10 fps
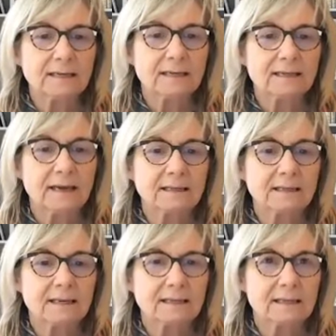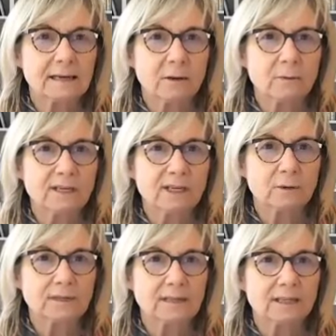didactics, language
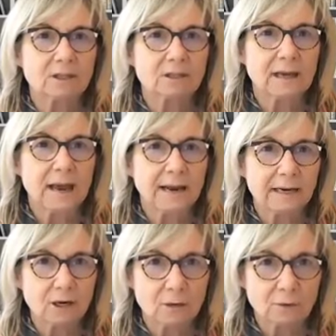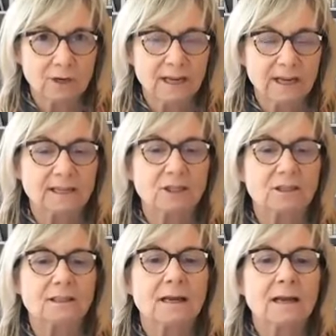acquisition, and
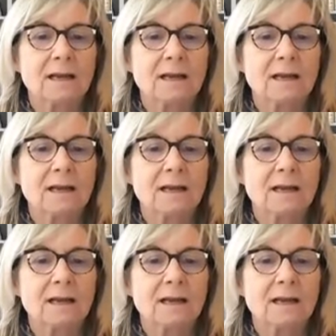communication.